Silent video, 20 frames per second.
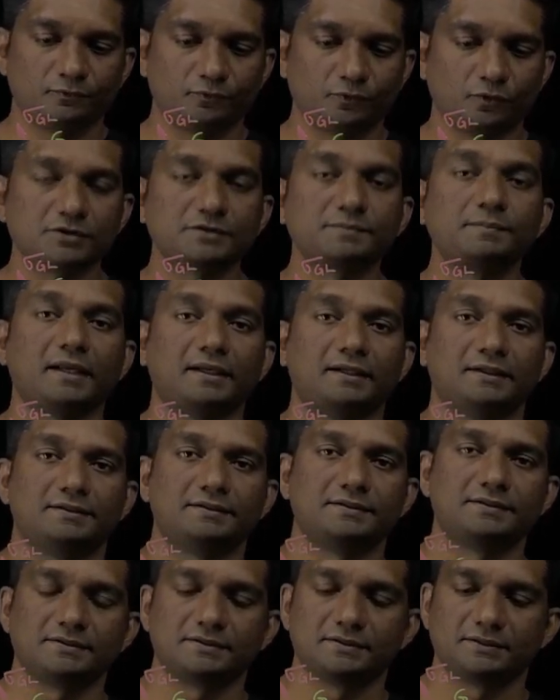force
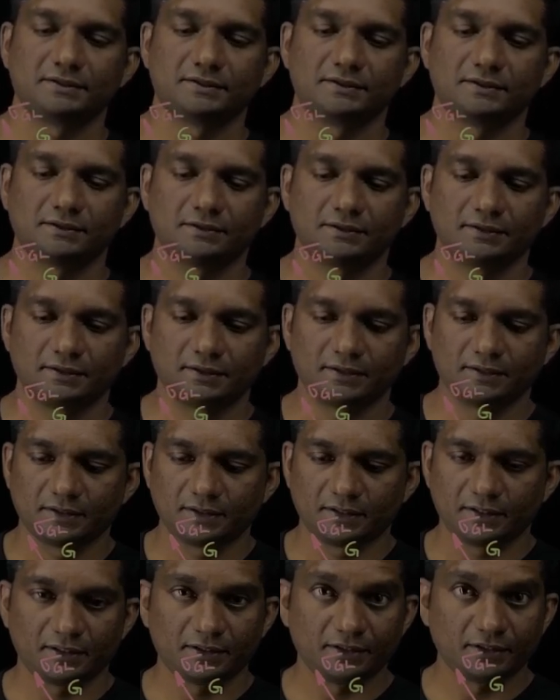balance
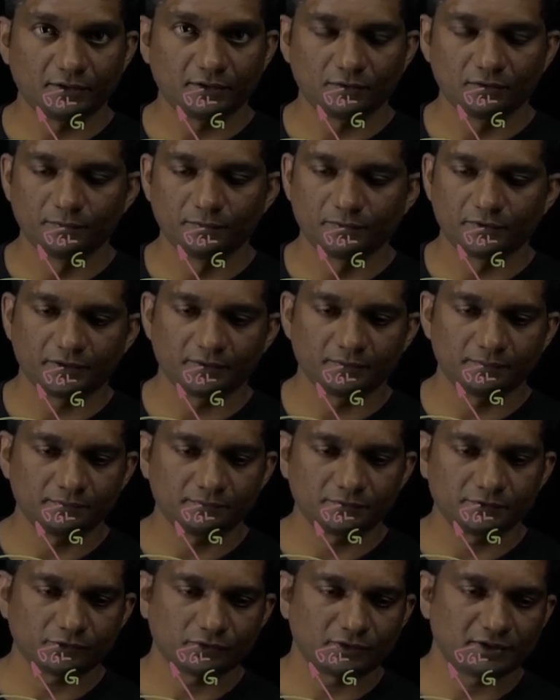in
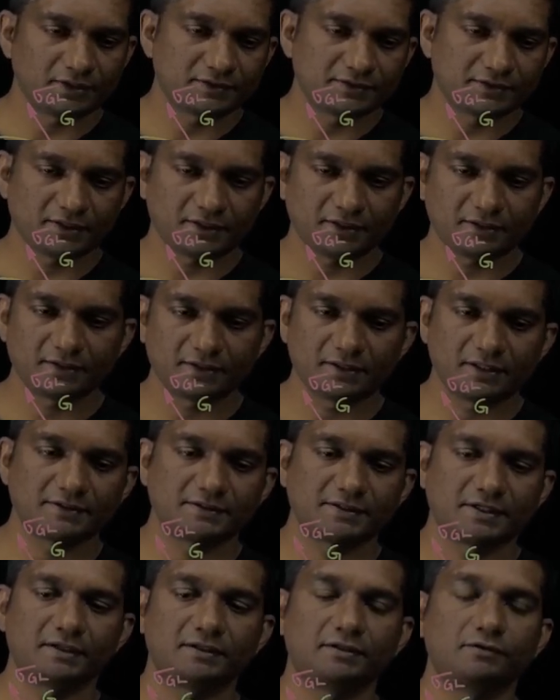equilibrium, so let's
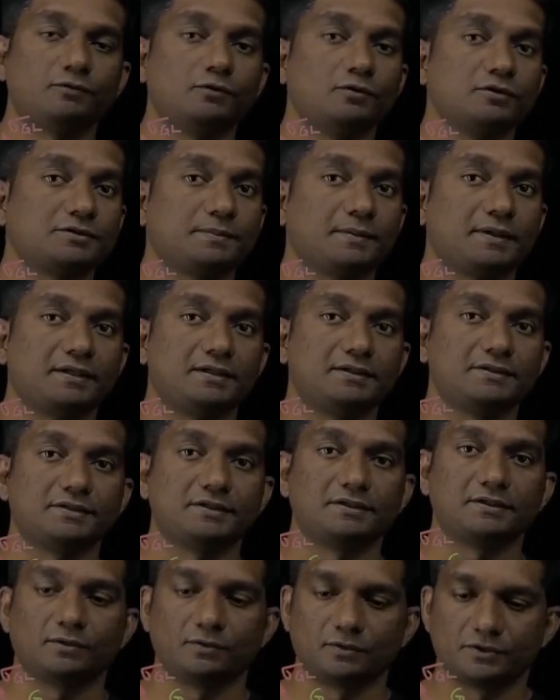take the force balance
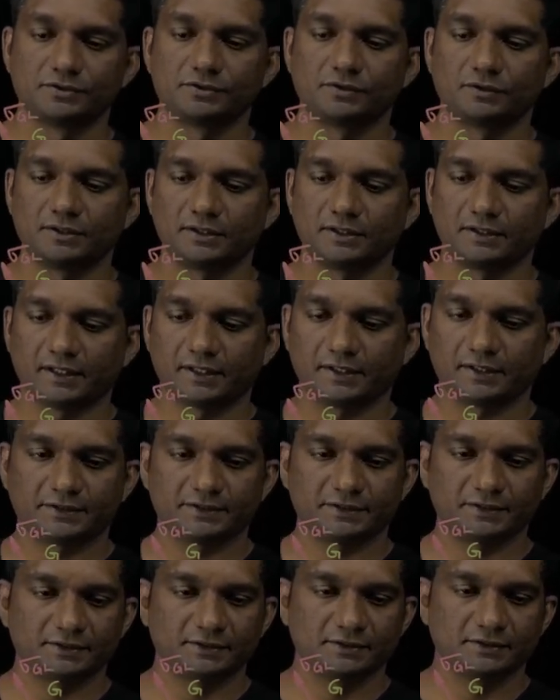in the horizontal
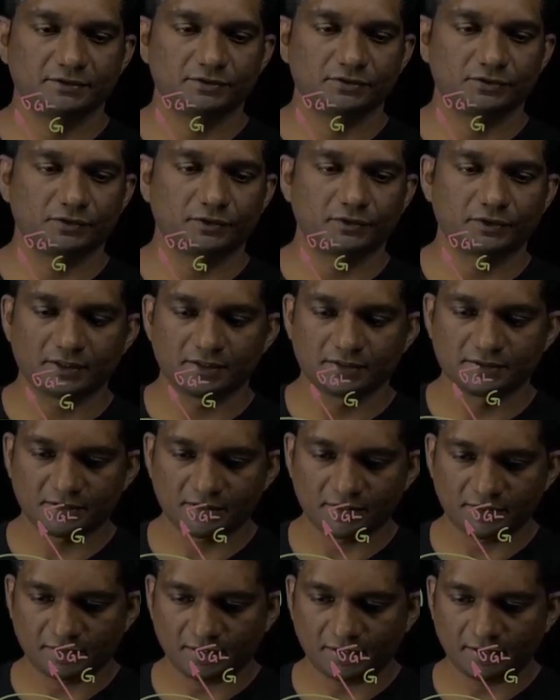direction. So you can
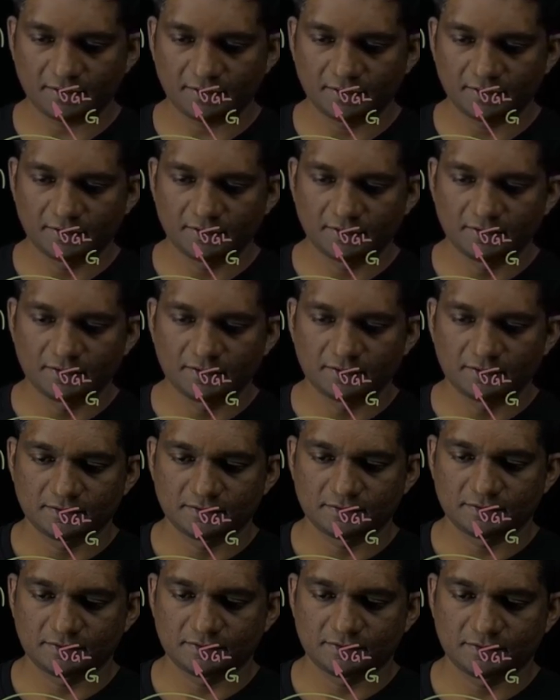say that
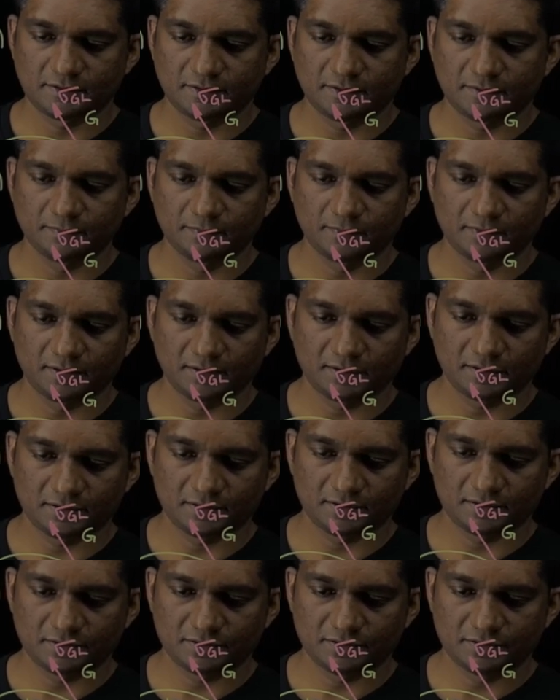sigma
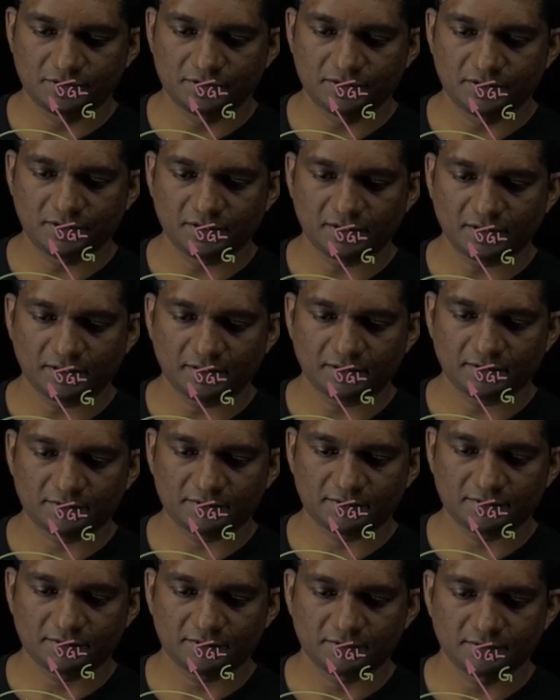
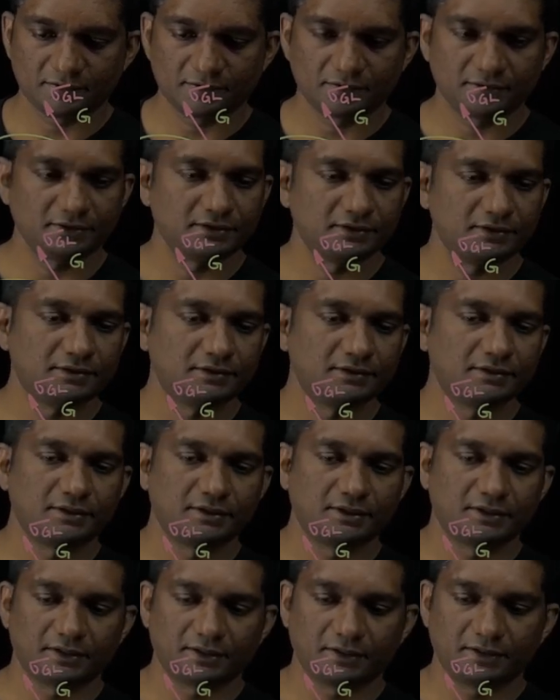gs
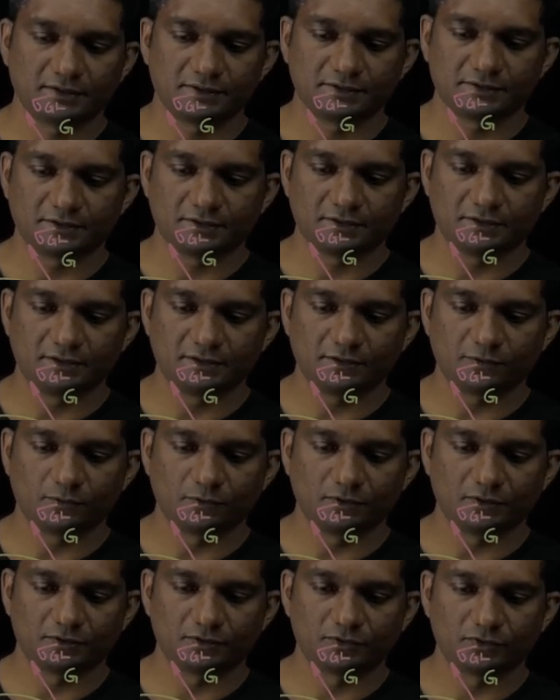is
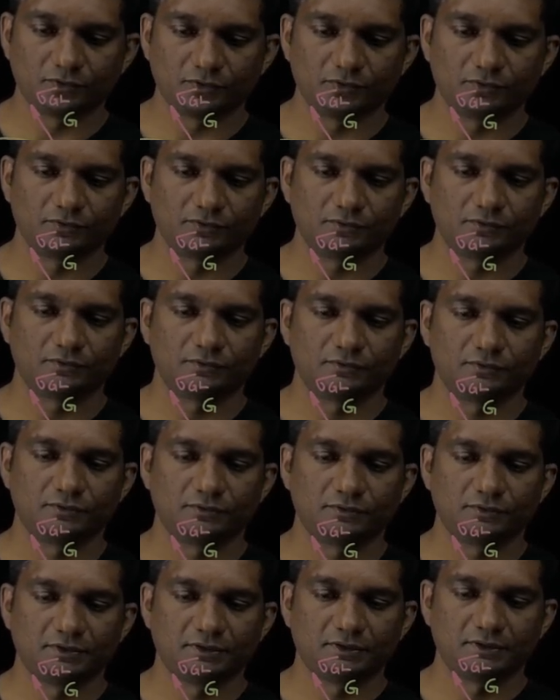equal to
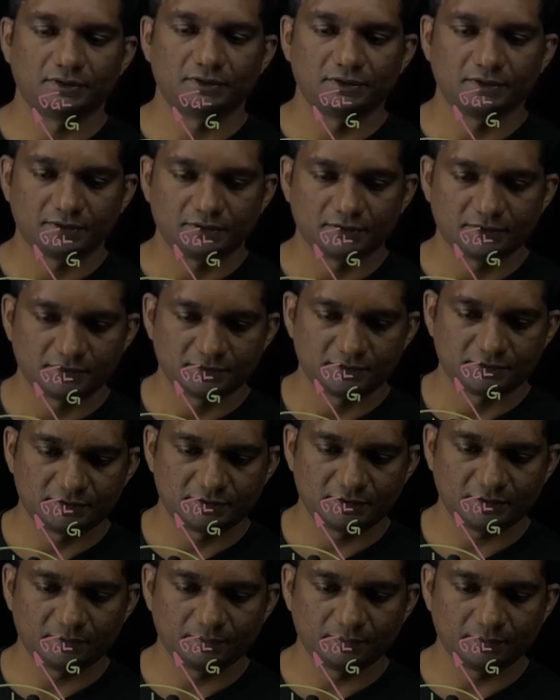
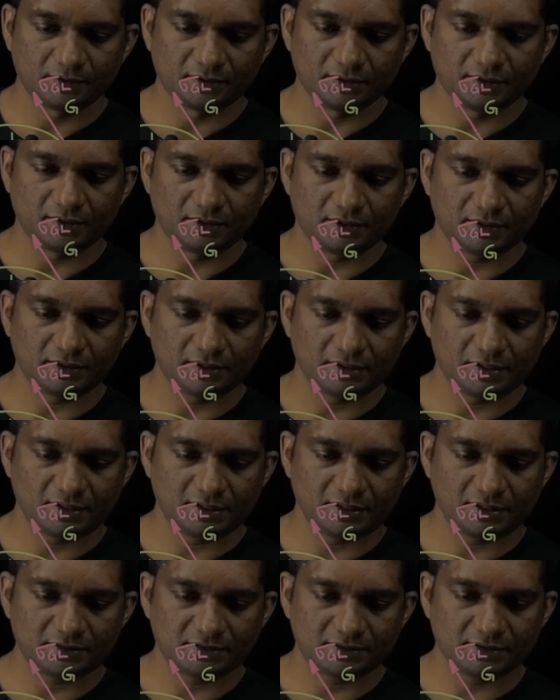sigma
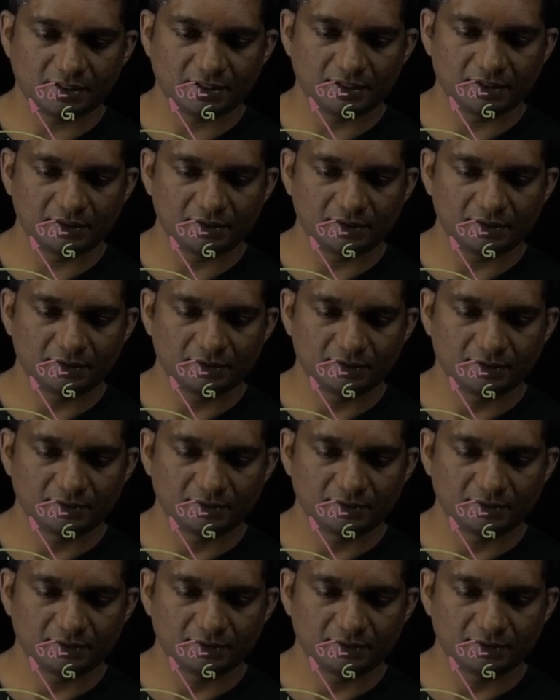sl